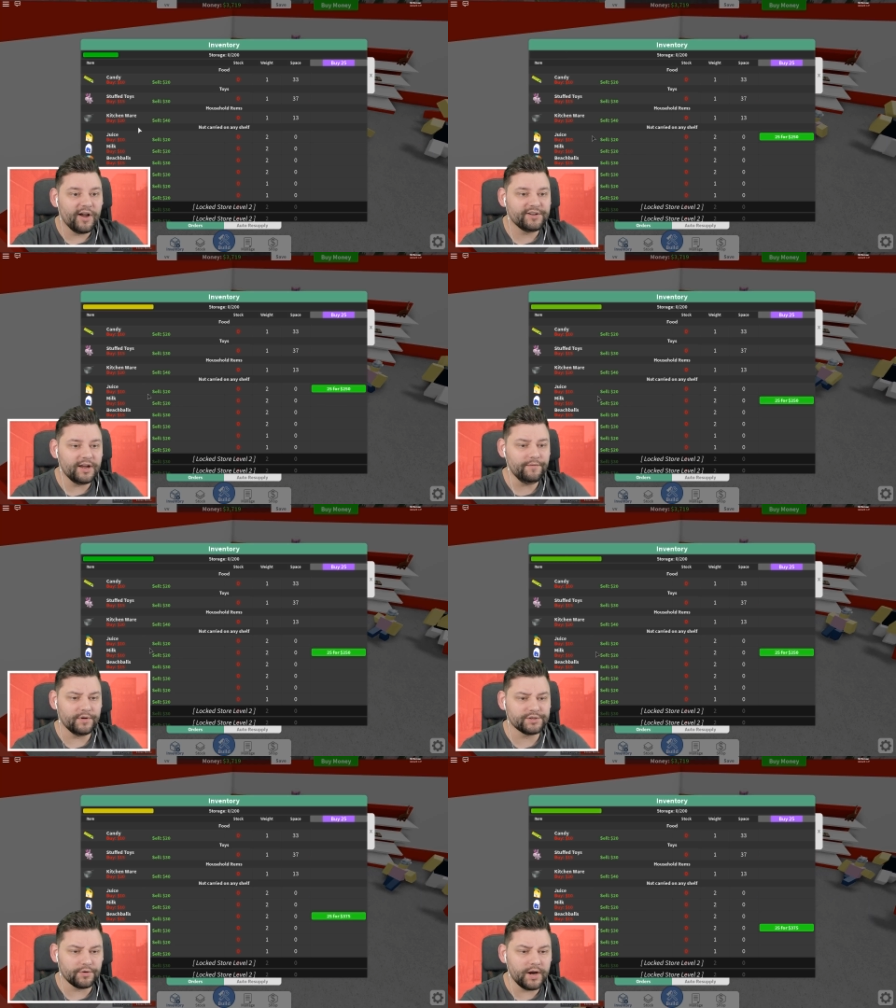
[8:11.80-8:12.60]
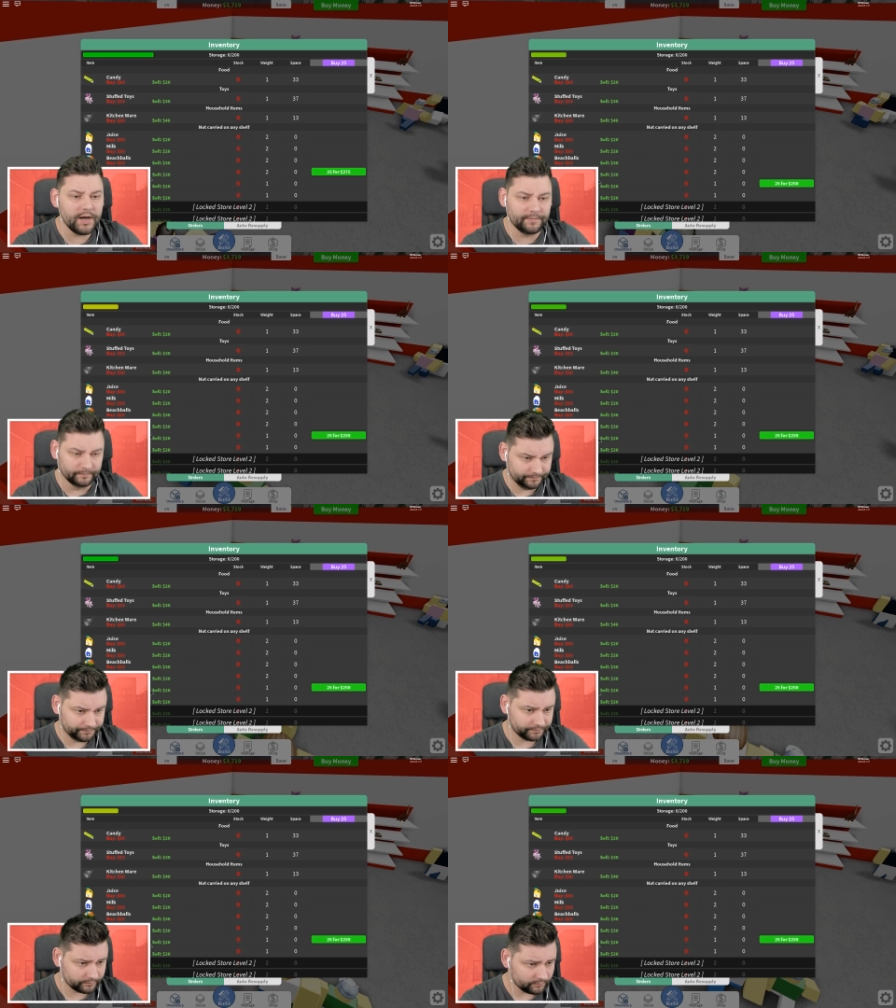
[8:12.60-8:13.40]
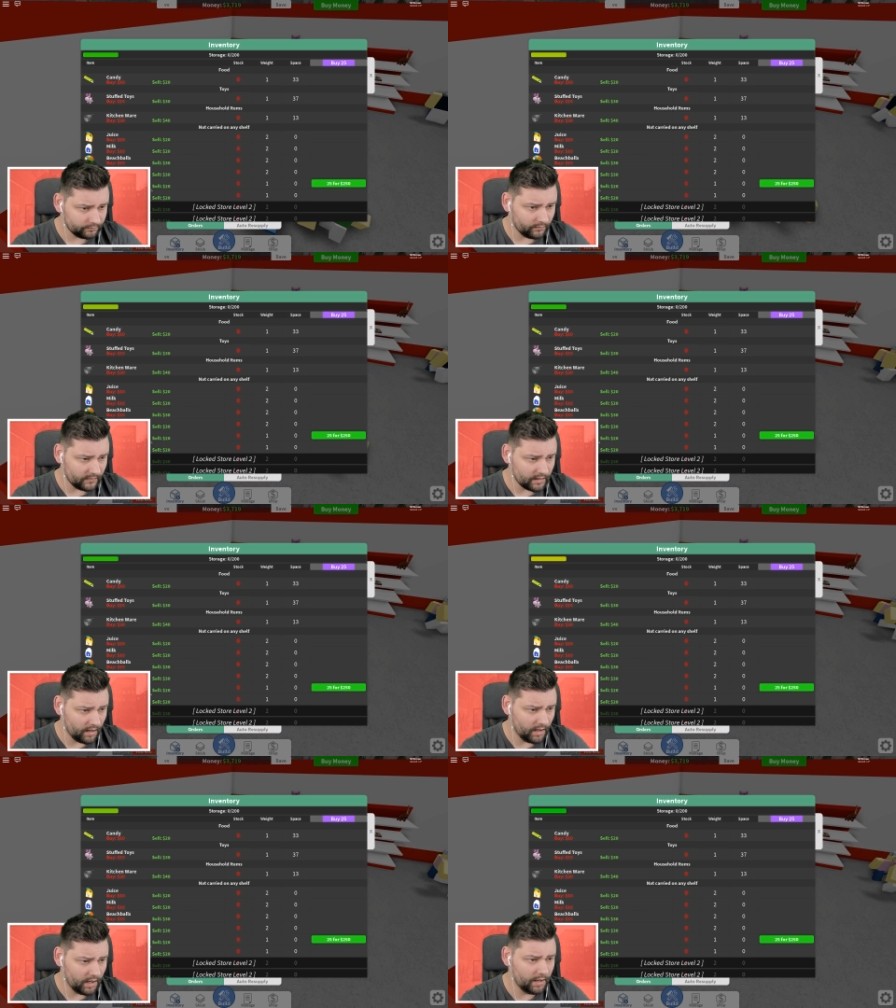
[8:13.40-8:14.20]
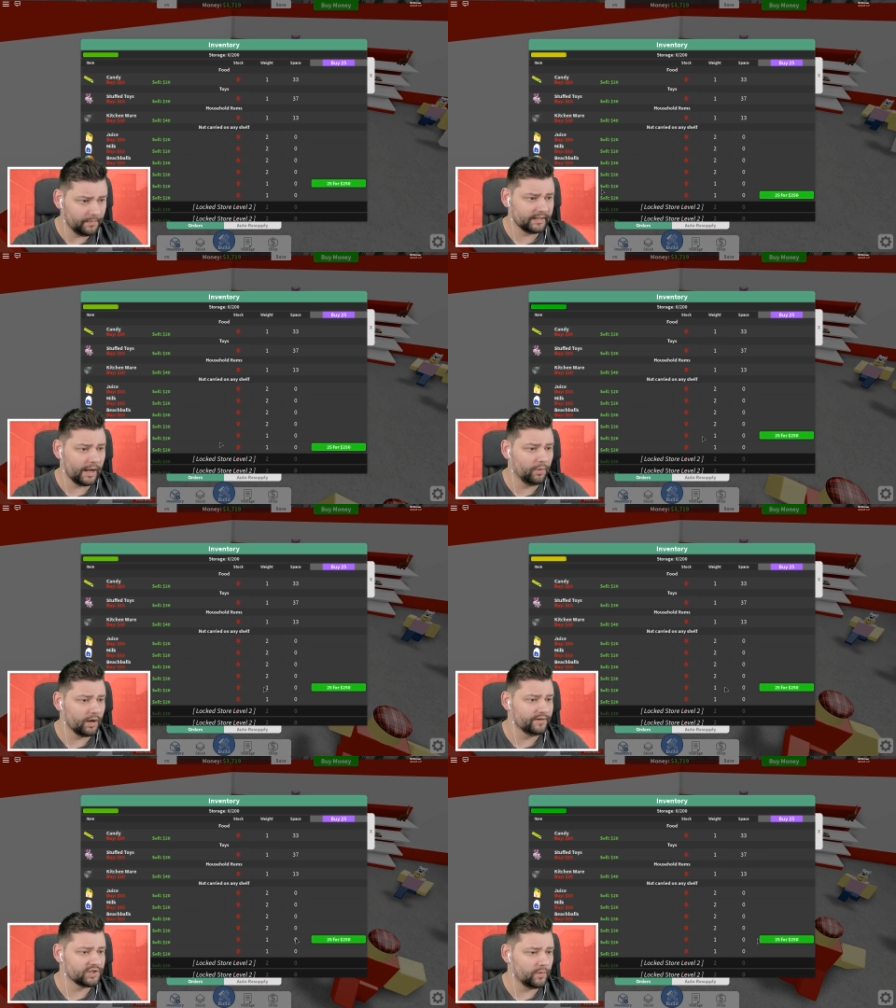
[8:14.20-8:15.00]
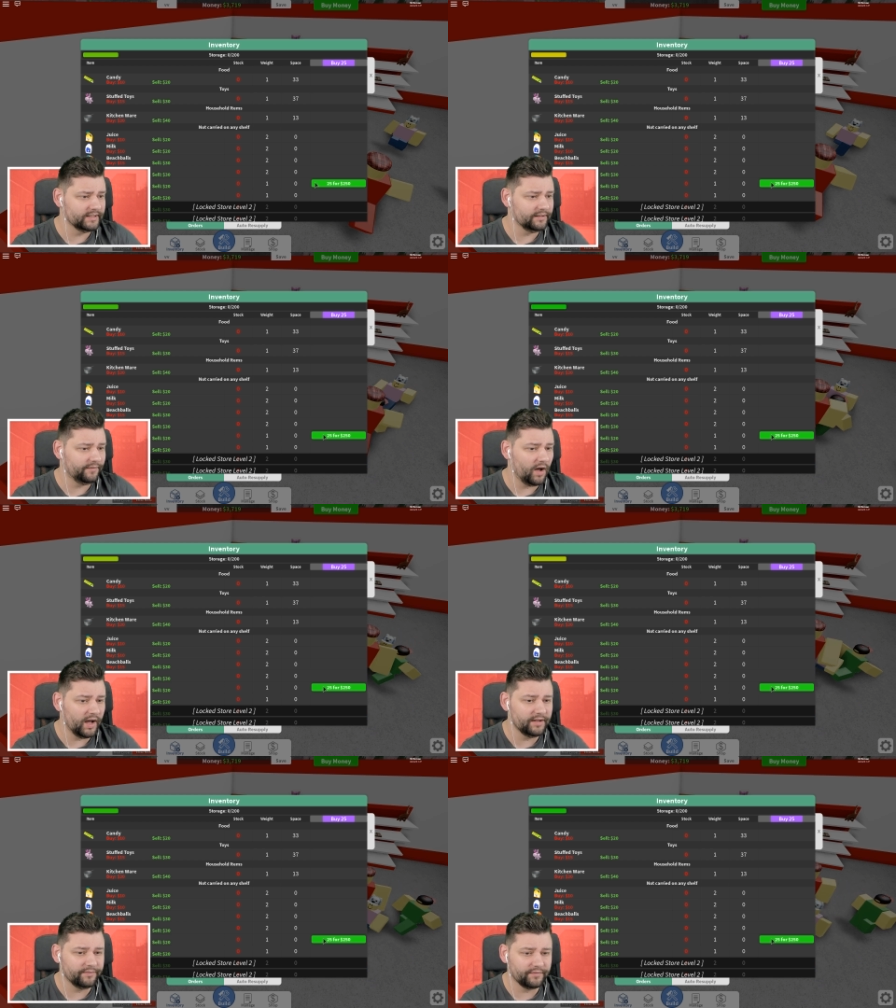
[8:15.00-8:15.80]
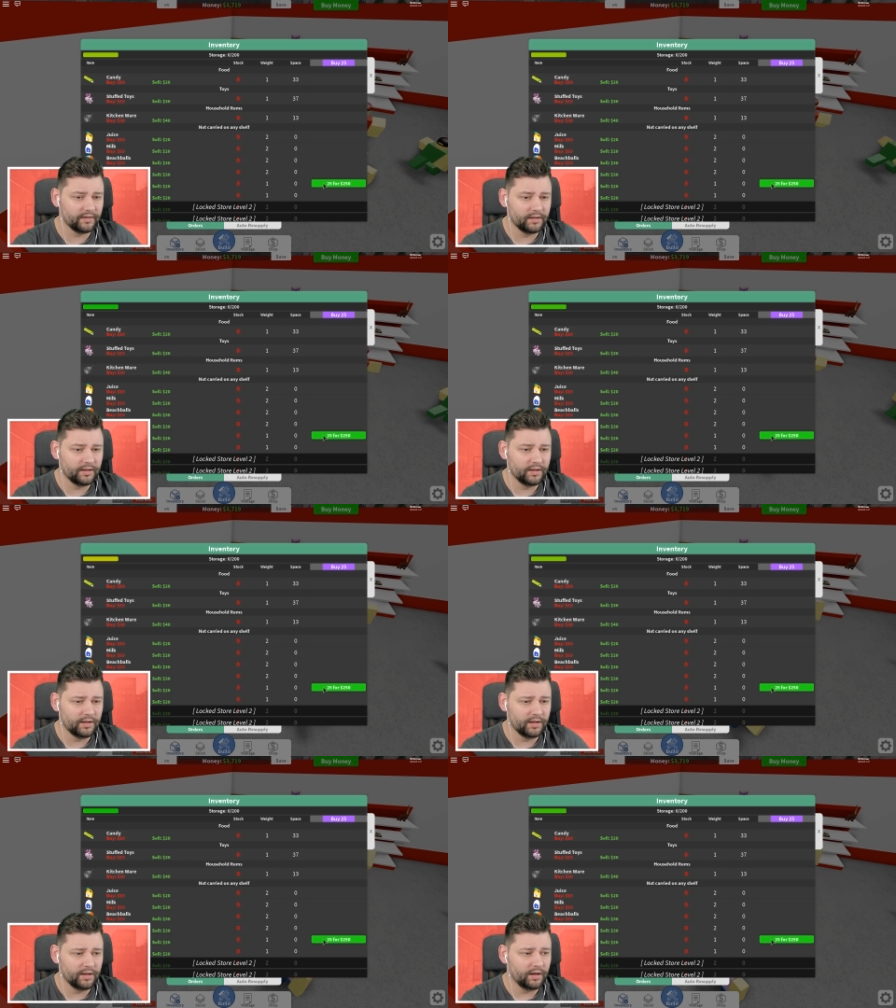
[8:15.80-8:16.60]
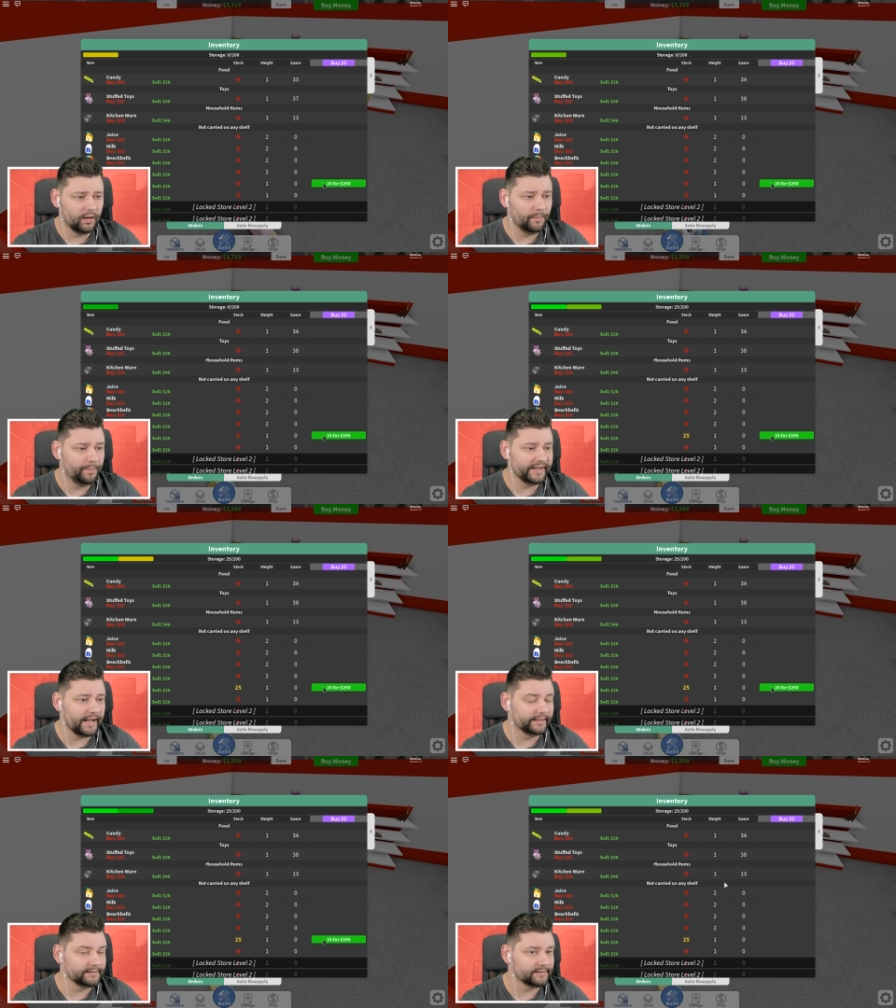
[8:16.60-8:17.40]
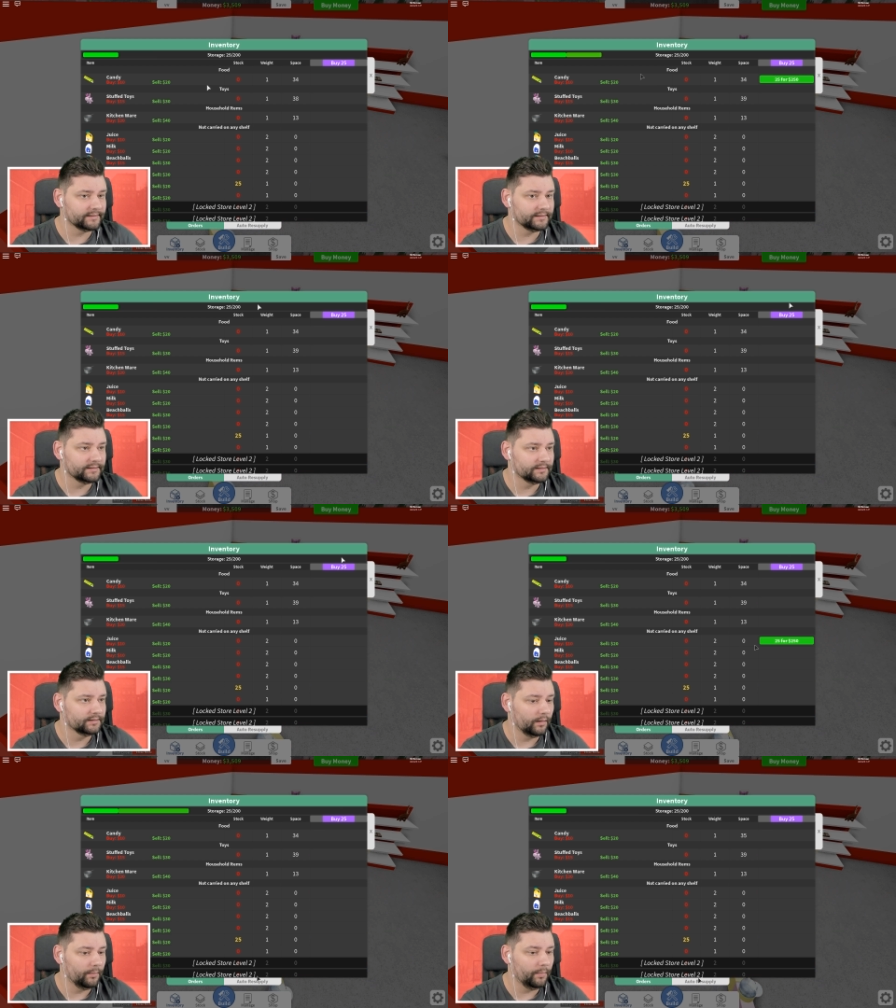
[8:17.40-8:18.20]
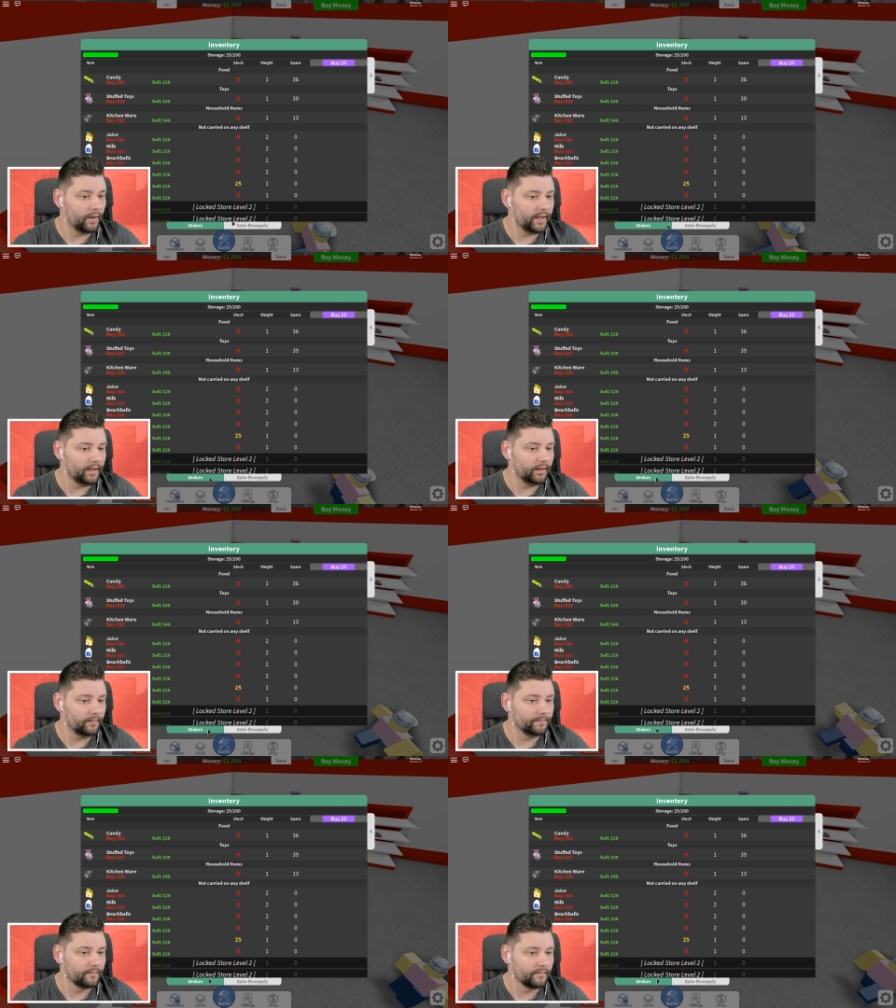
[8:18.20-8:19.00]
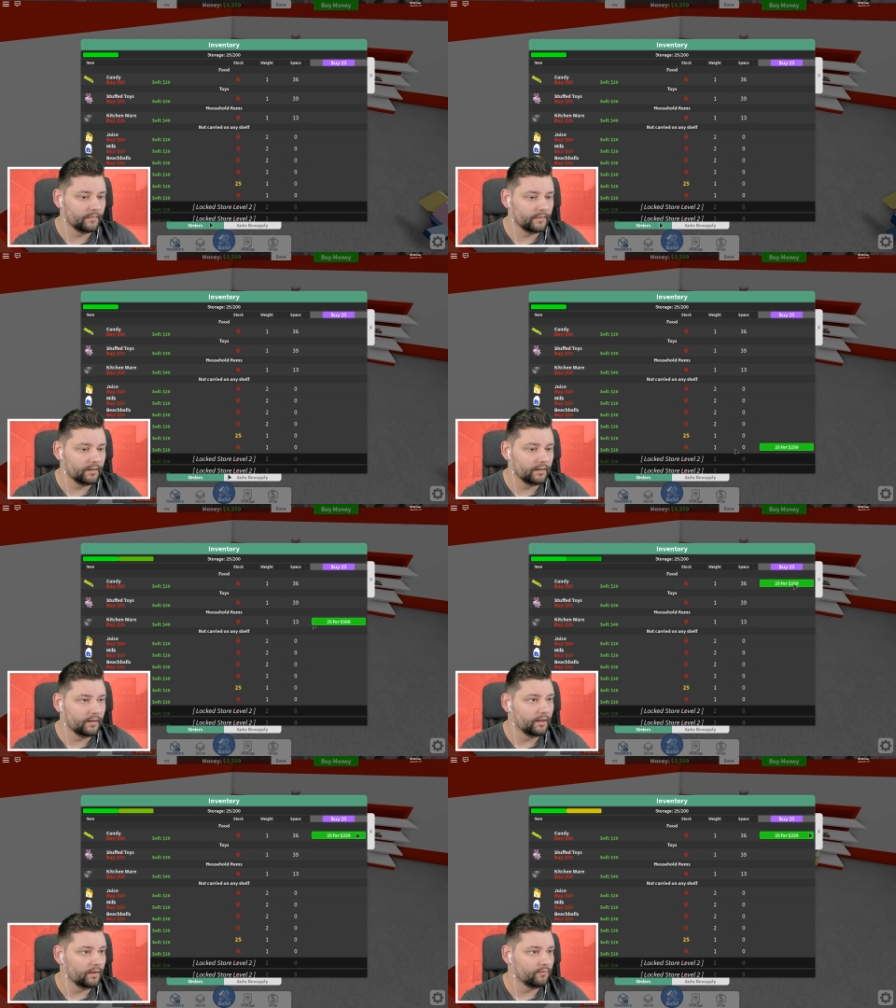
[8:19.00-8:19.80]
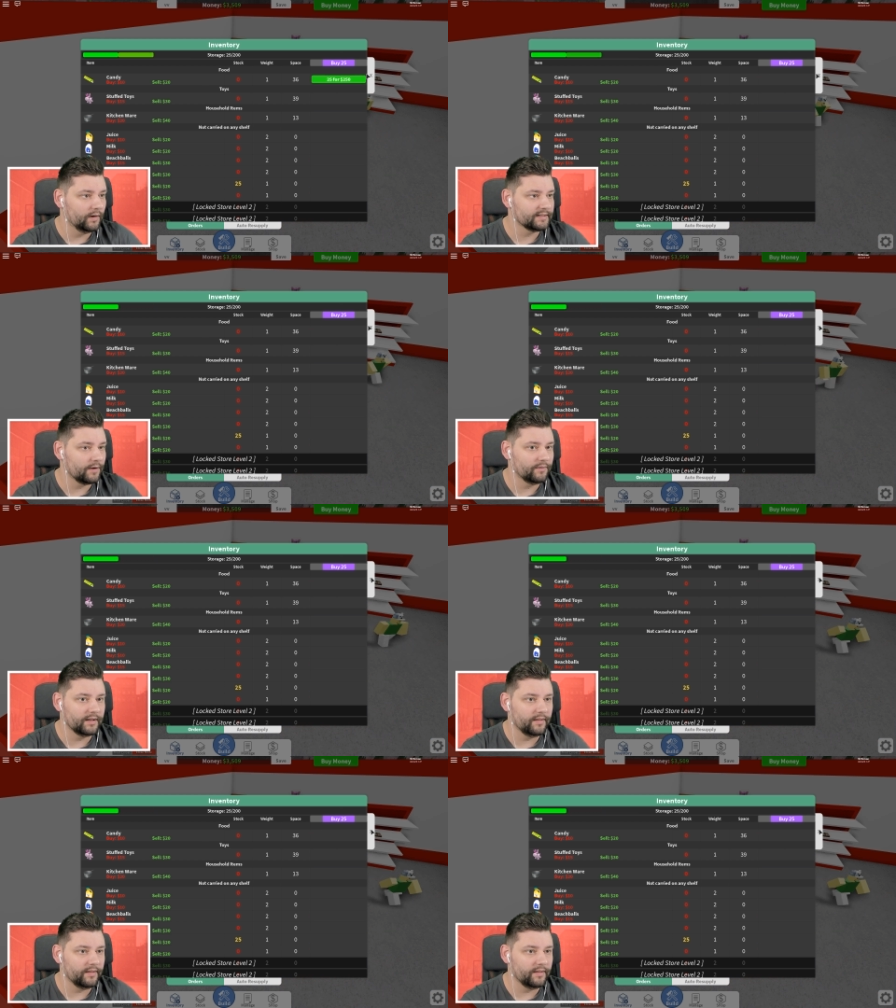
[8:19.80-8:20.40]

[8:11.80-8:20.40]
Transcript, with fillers: Right, inventory! Um, okay, we'll go for 25 bananas. Boy! Right, let's get rid